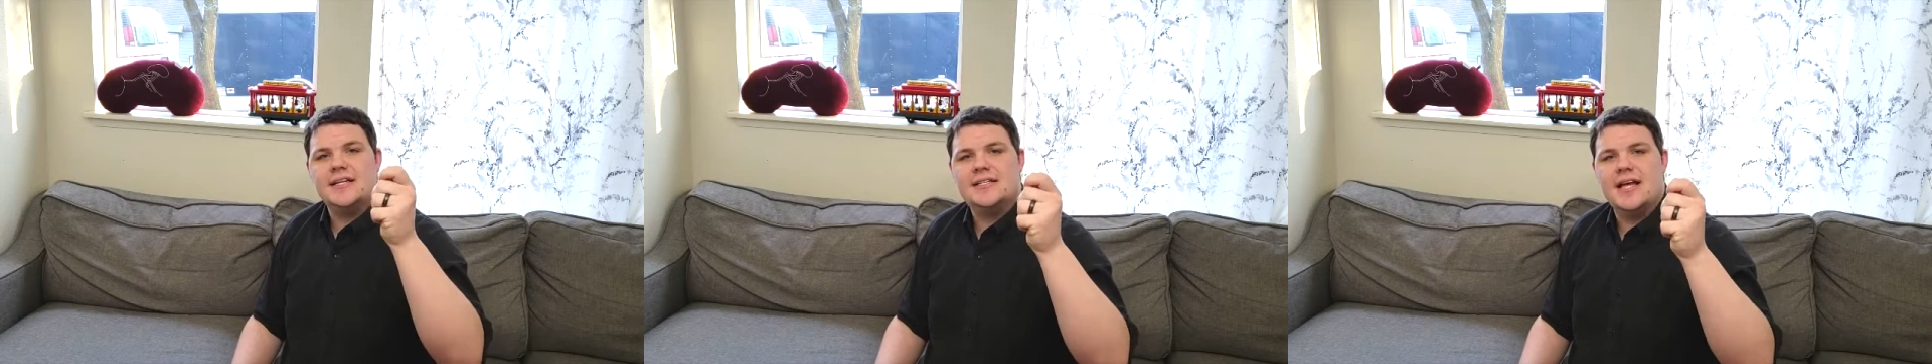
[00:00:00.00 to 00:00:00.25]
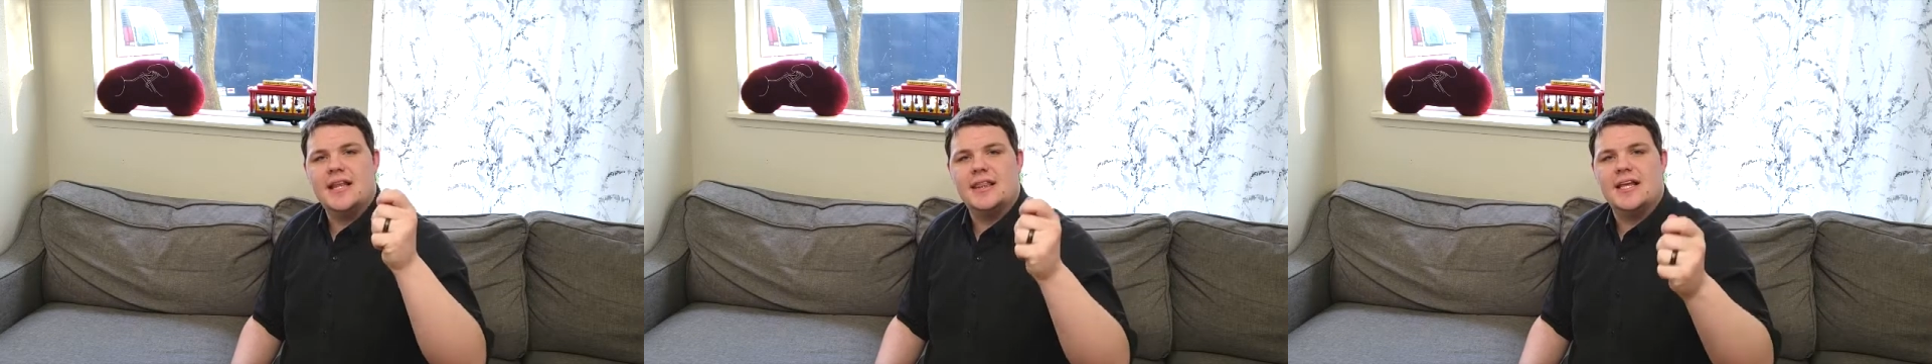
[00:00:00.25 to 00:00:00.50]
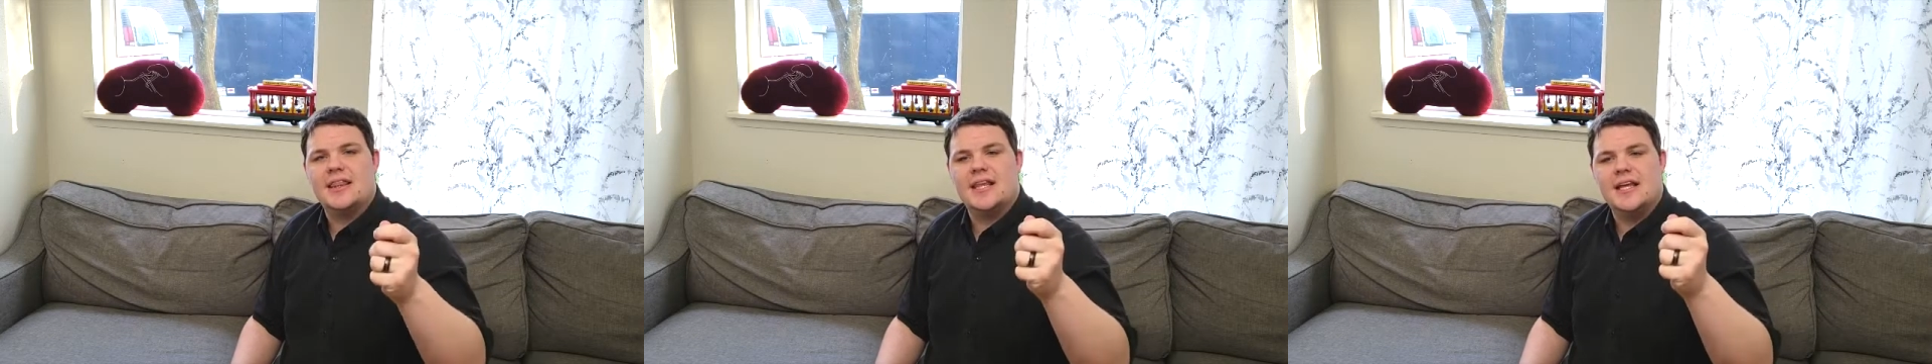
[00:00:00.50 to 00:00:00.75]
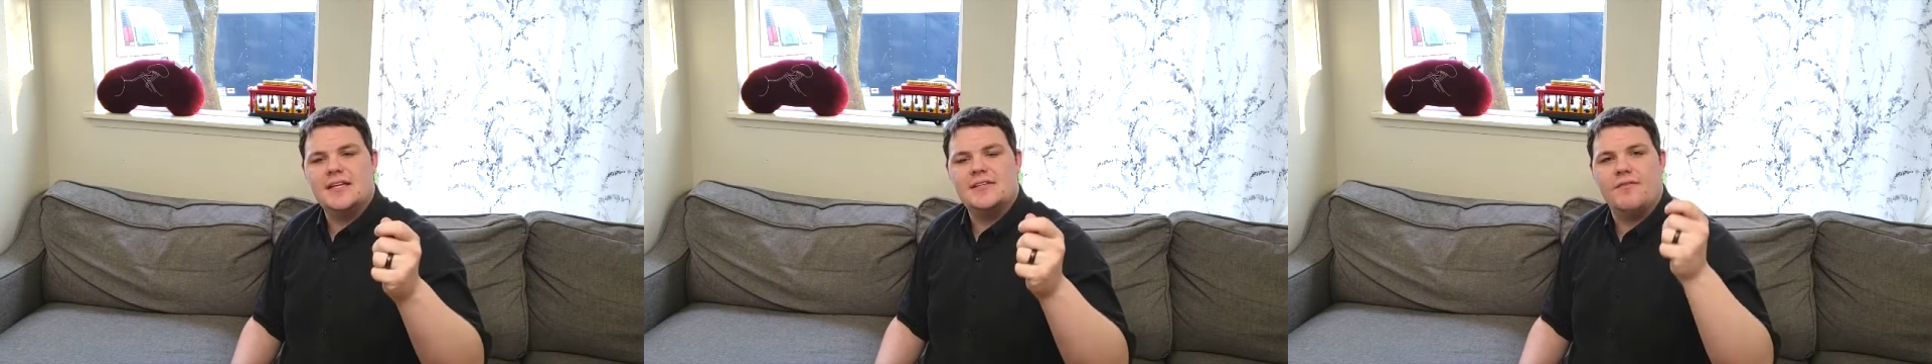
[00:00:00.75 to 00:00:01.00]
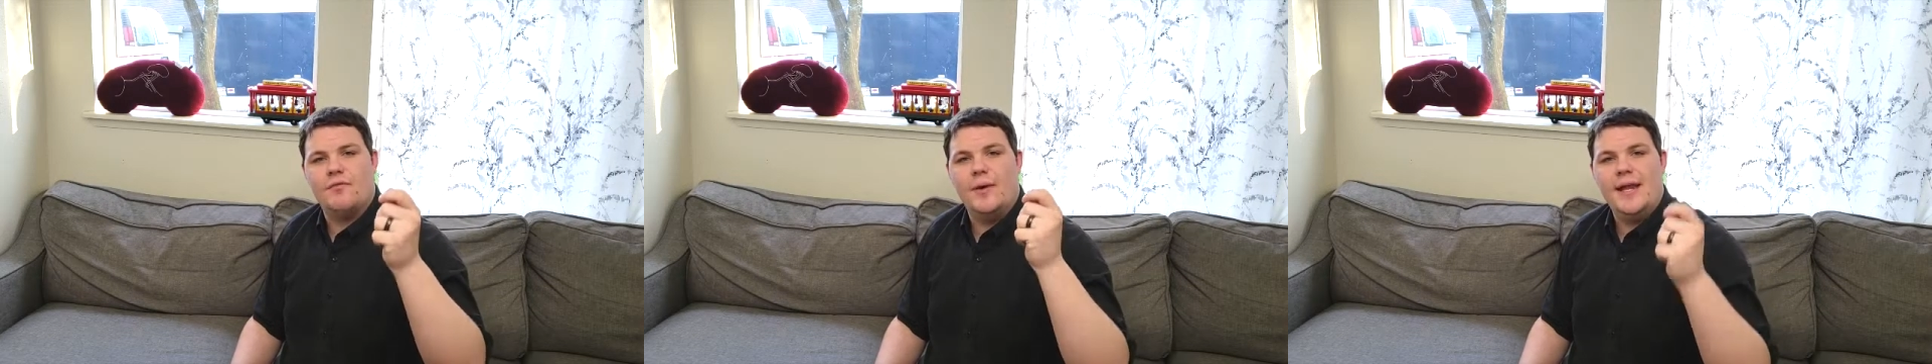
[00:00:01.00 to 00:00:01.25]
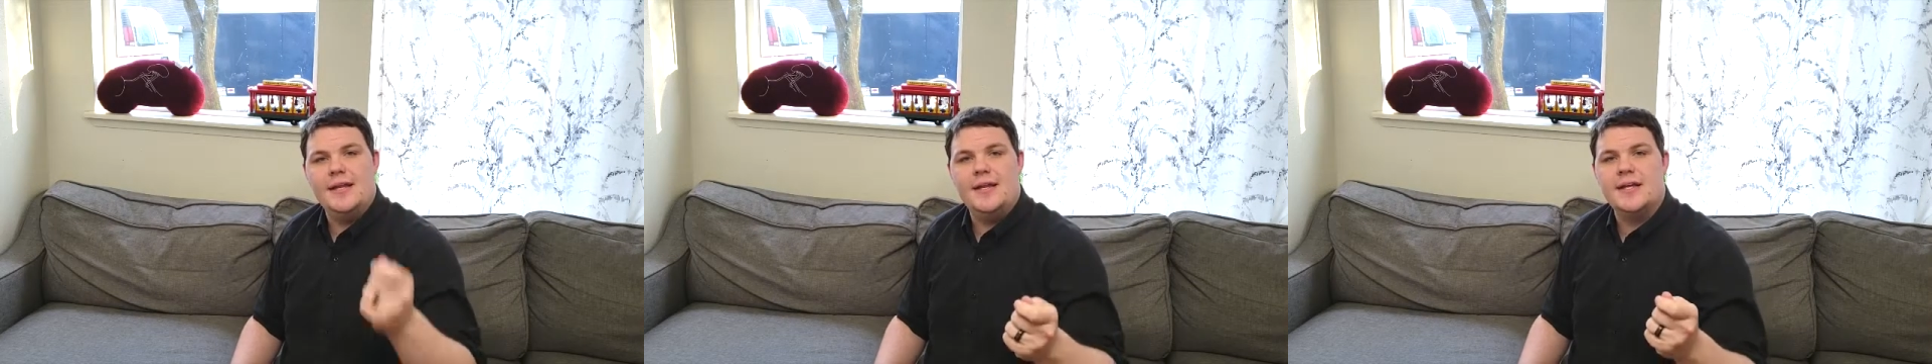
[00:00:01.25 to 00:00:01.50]
take the things of
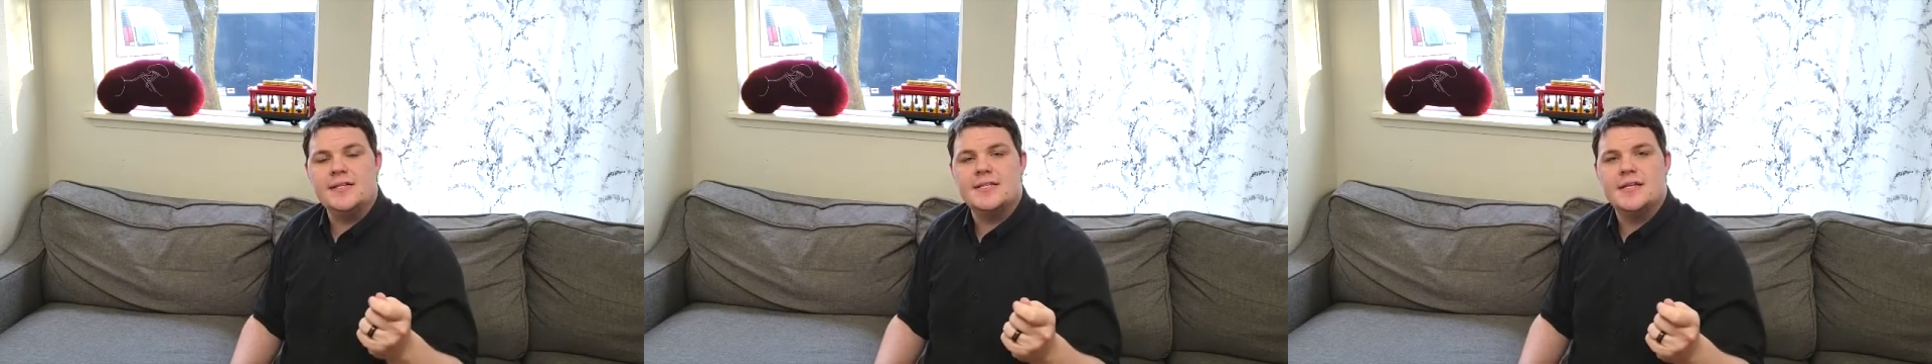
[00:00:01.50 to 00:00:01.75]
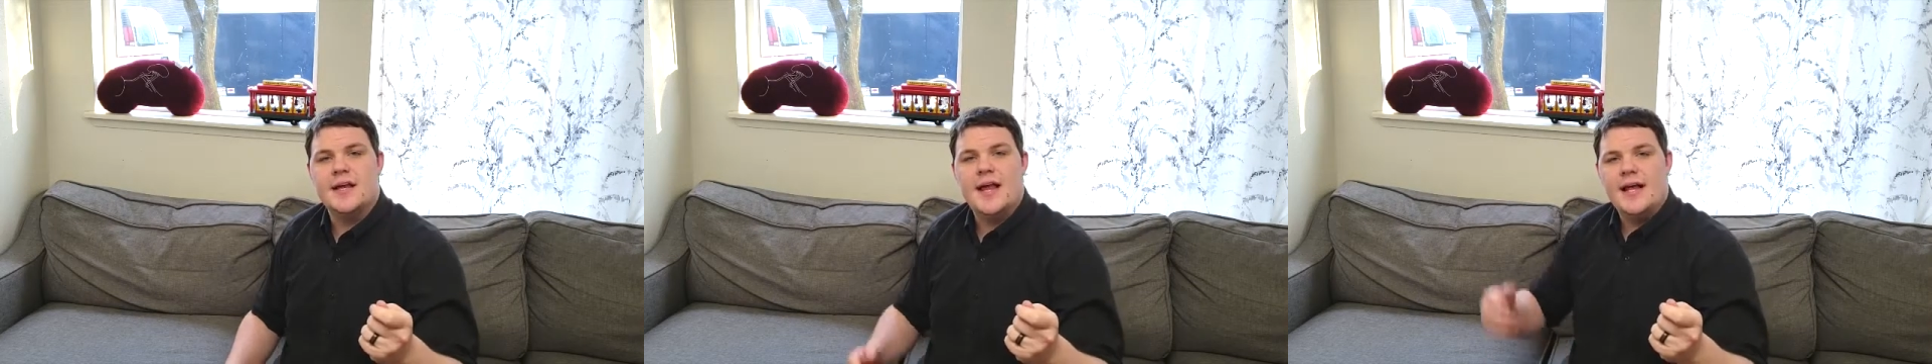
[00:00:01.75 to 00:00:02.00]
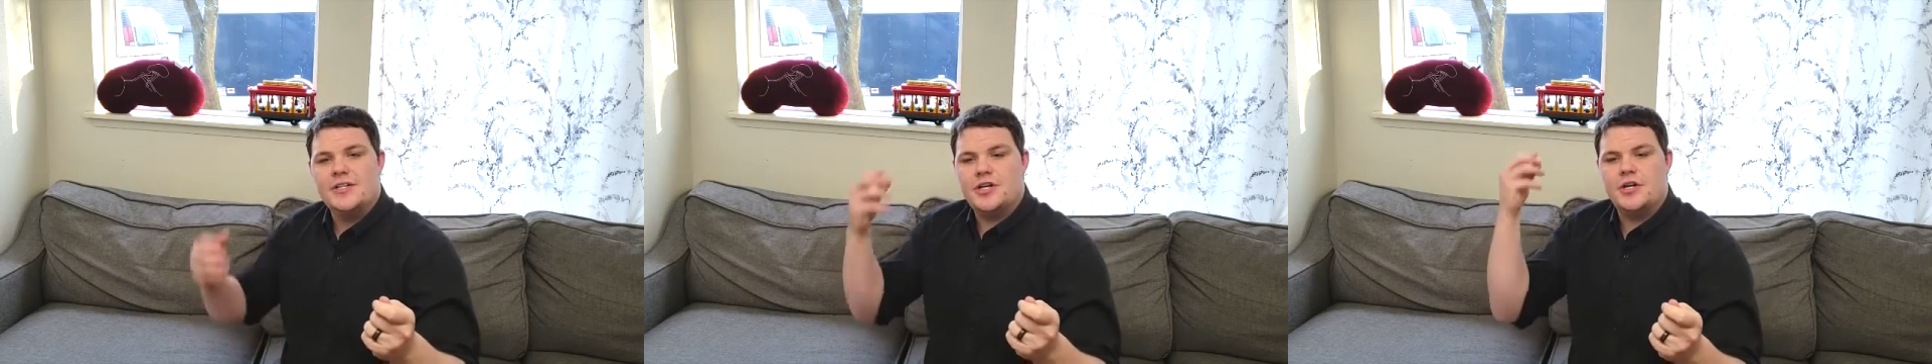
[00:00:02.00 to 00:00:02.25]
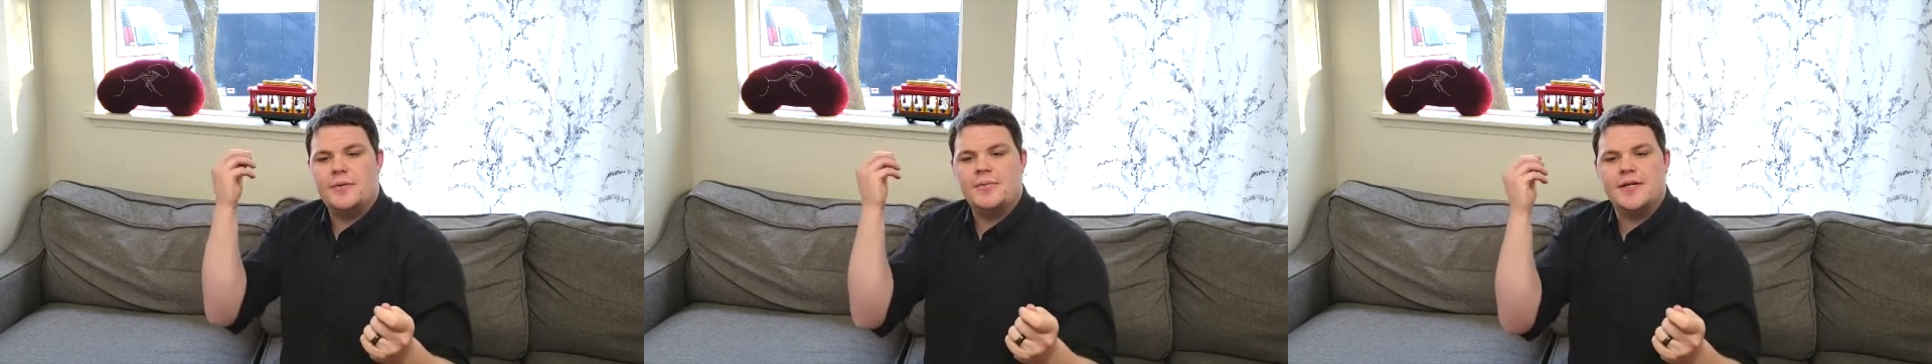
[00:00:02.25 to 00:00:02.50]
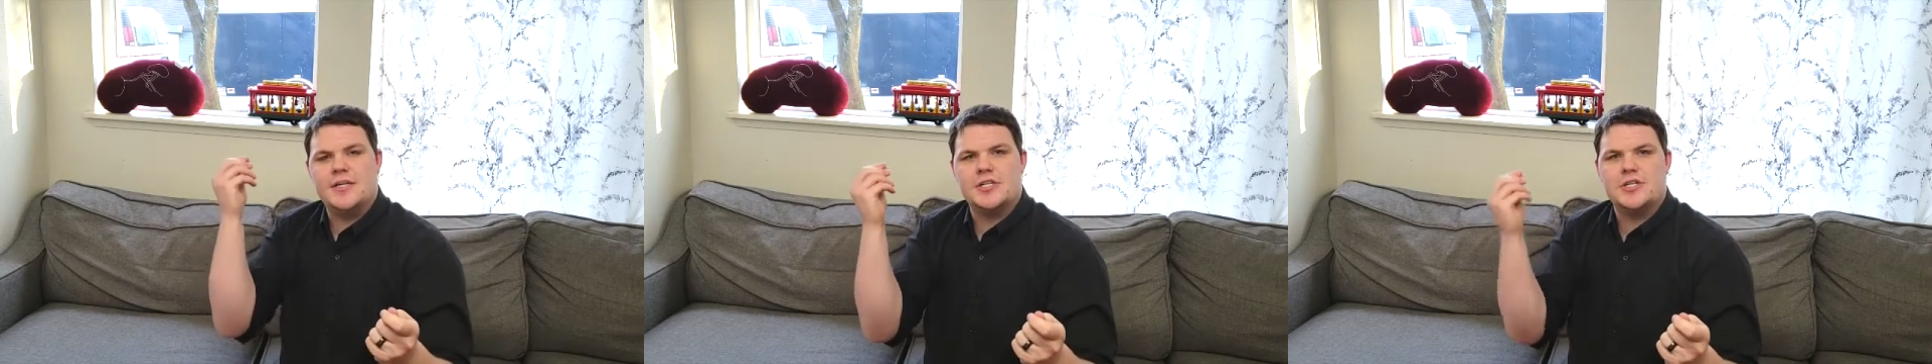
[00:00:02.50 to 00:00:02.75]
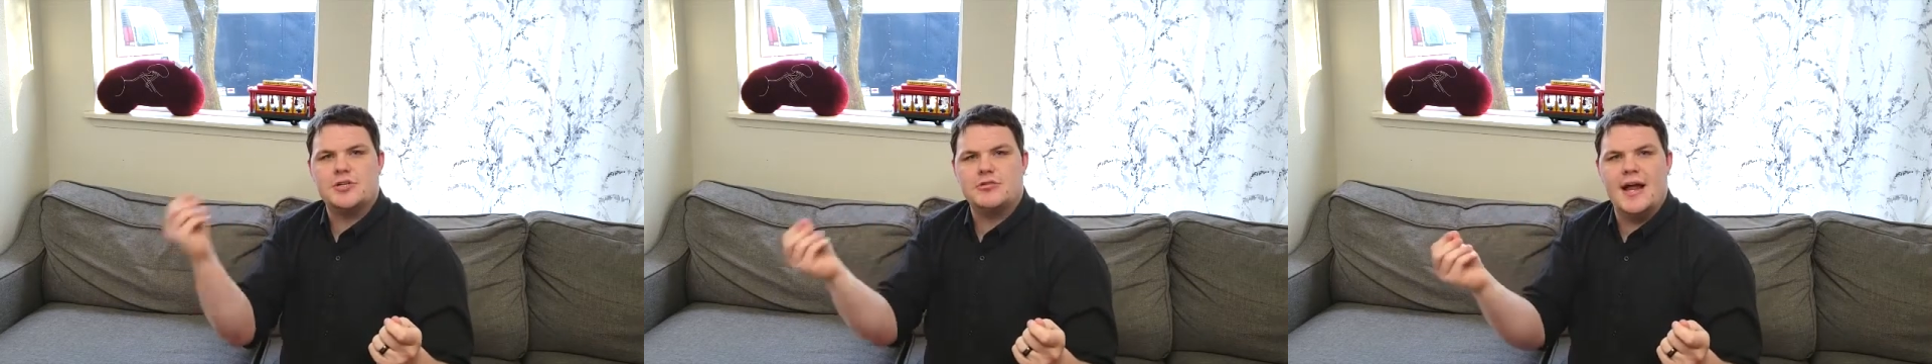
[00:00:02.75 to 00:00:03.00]
weakness and turn them into
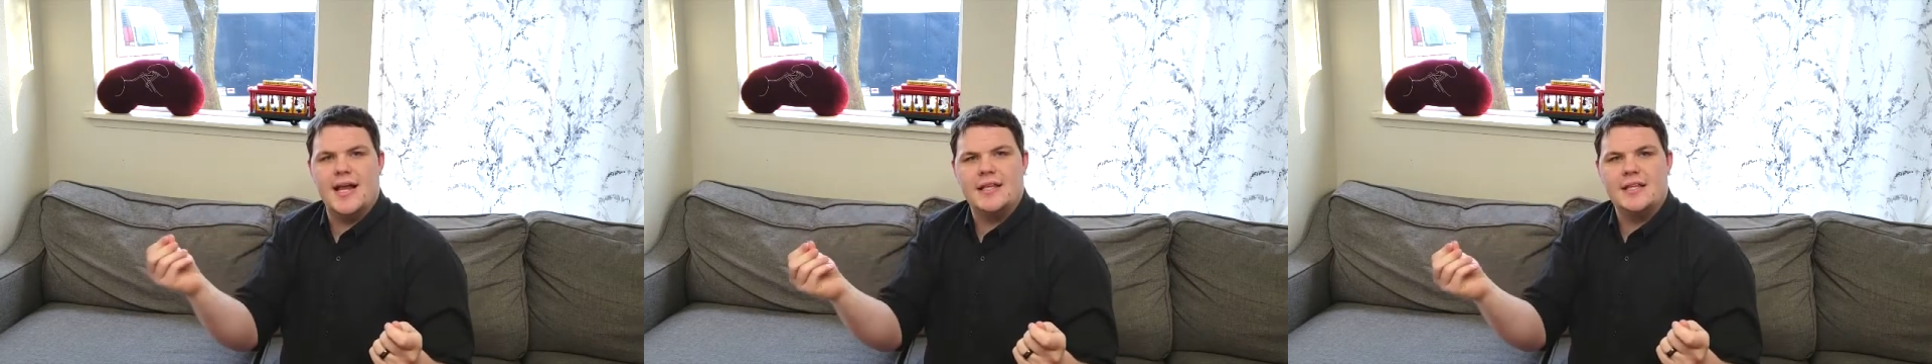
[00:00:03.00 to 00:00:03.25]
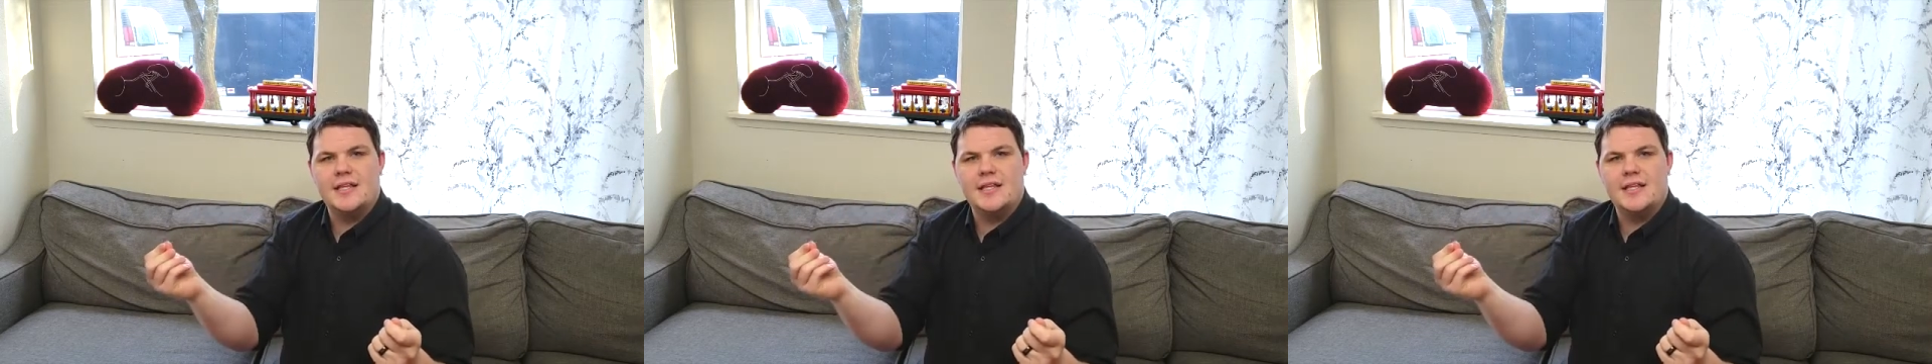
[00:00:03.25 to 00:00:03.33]
strength.